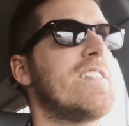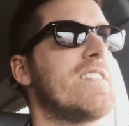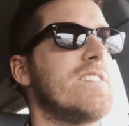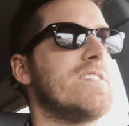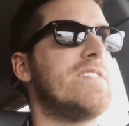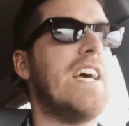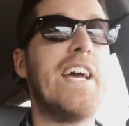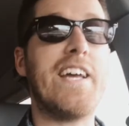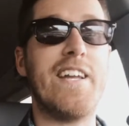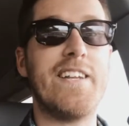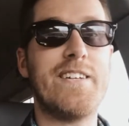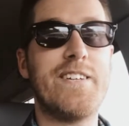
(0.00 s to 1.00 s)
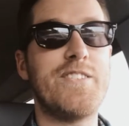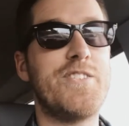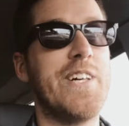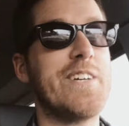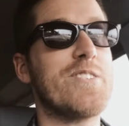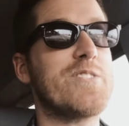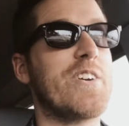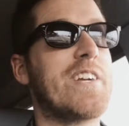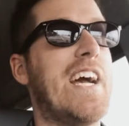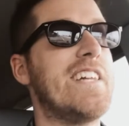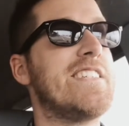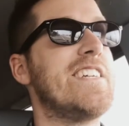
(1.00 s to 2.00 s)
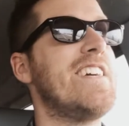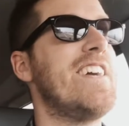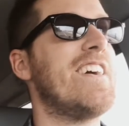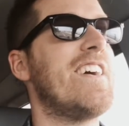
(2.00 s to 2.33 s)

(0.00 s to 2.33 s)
Because dang it, jingles are catchy,